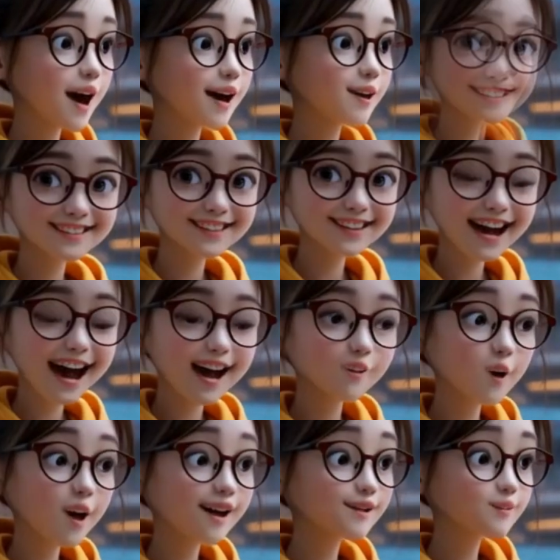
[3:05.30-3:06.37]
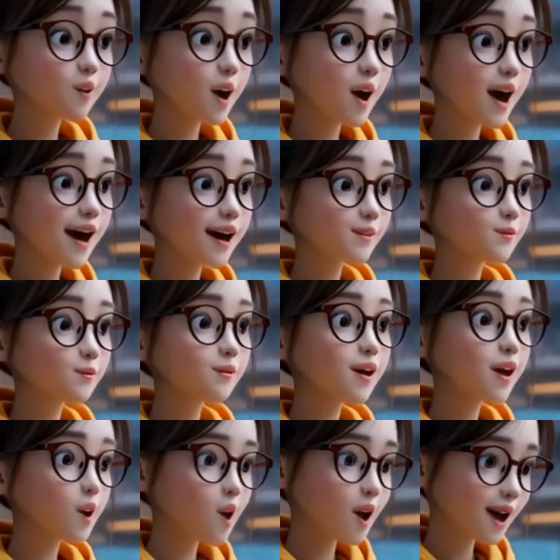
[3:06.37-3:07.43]
Exactly. It's like,
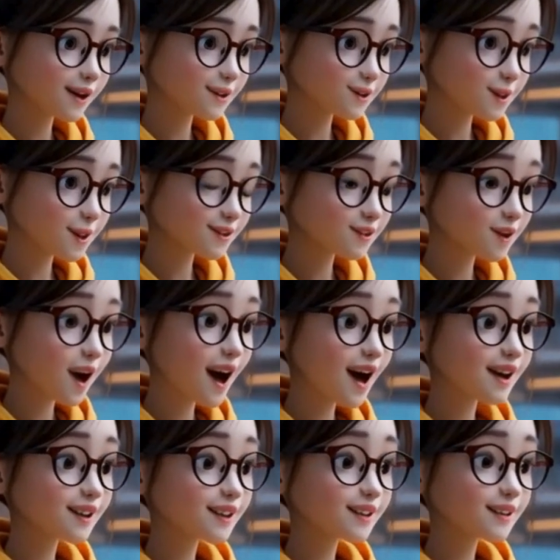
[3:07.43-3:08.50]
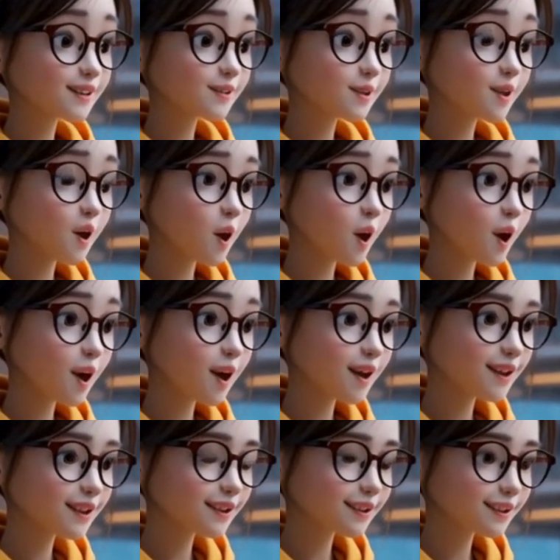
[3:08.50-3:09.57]
all right, party's over, time
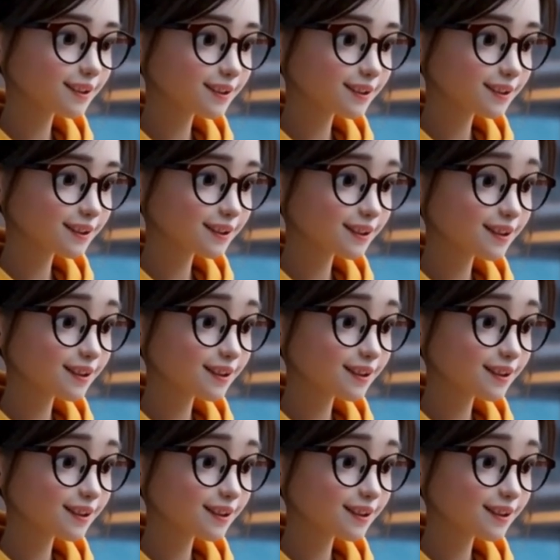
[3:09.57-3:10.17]
to chill.